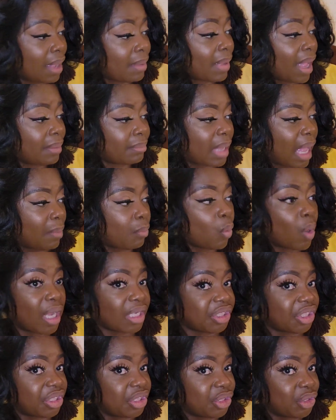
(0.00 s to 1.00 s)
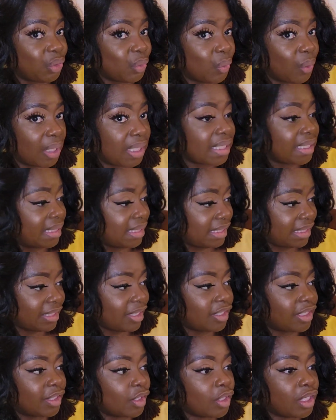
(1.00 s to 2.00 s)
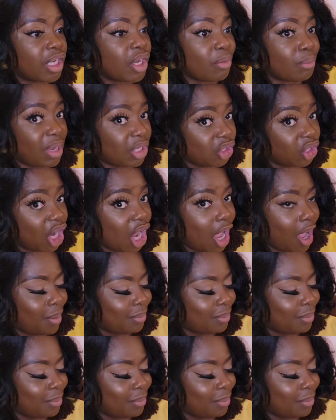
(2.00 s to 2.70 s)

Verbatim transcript: I'm, I'm, I'm watching the store because it's, it's near my job.